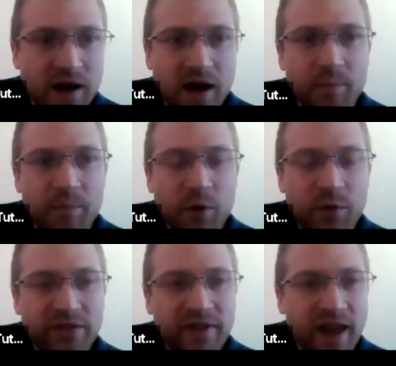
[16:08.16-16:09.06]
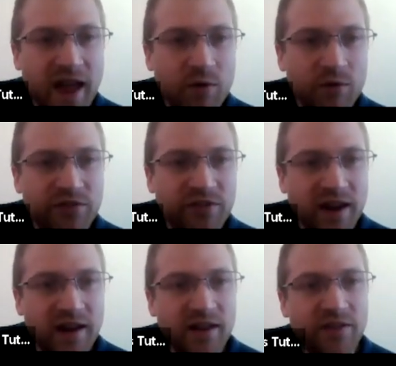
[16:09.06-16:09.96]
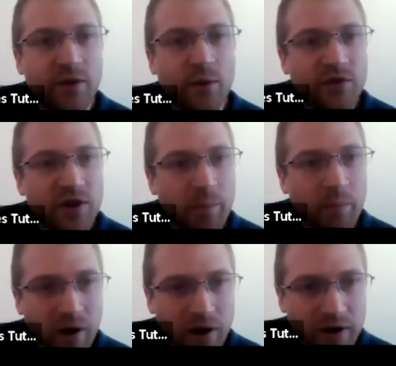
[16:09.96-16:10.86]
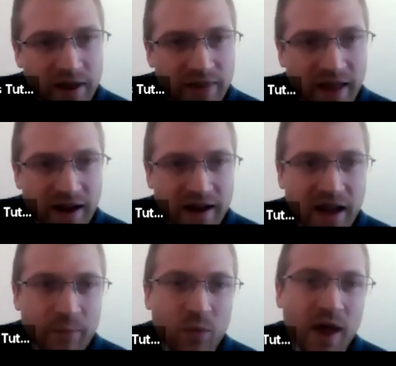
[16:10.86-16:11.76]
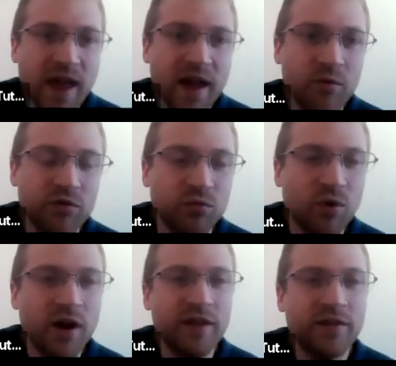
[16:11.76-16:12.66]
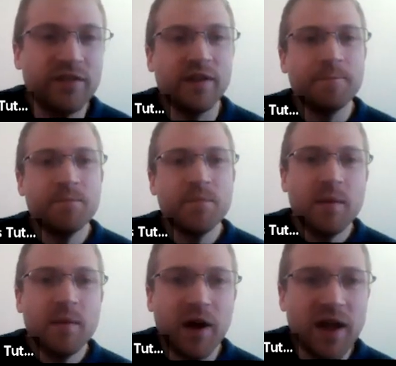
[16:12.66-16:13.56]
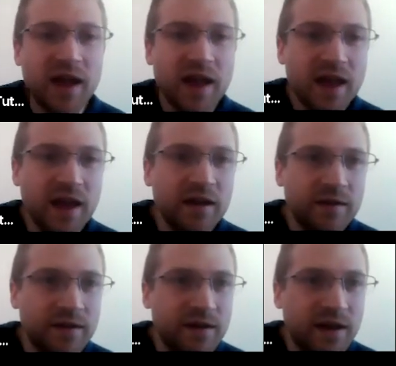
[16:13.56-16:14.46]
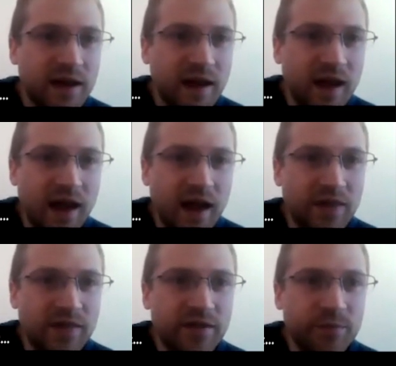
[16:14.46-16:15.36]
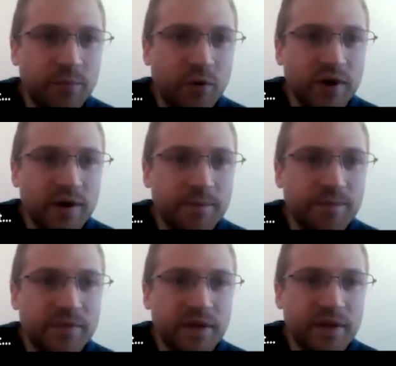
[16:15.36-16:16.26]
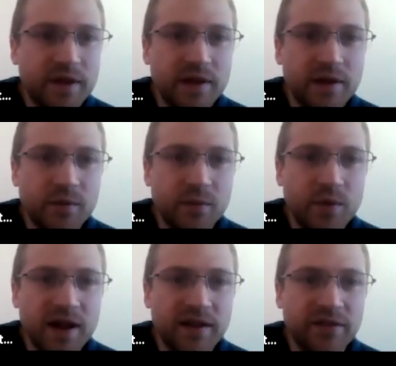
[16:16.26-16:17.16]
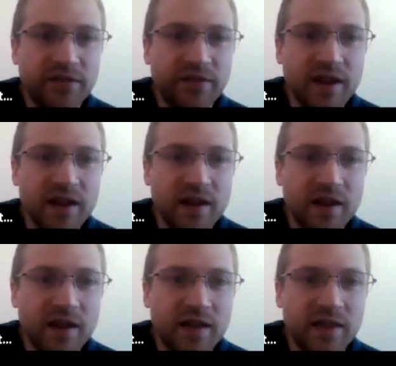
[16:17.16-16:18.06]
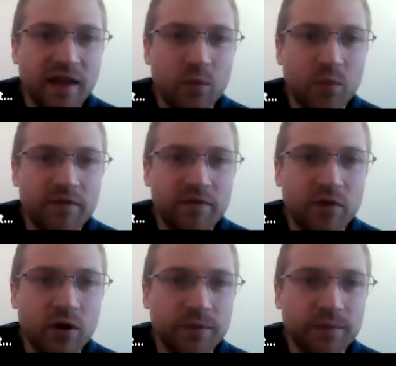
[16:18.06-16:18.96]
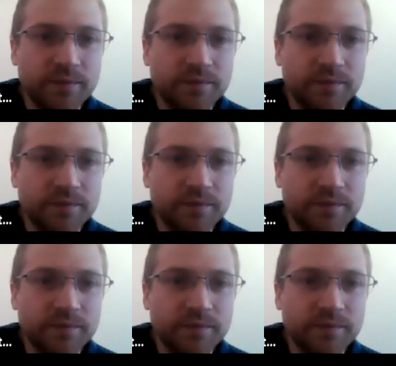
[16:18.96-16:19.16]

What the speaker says: But we can see air is sinking, so it's going to plug in that gap where air is rising. But here, at this point, we can see that we've got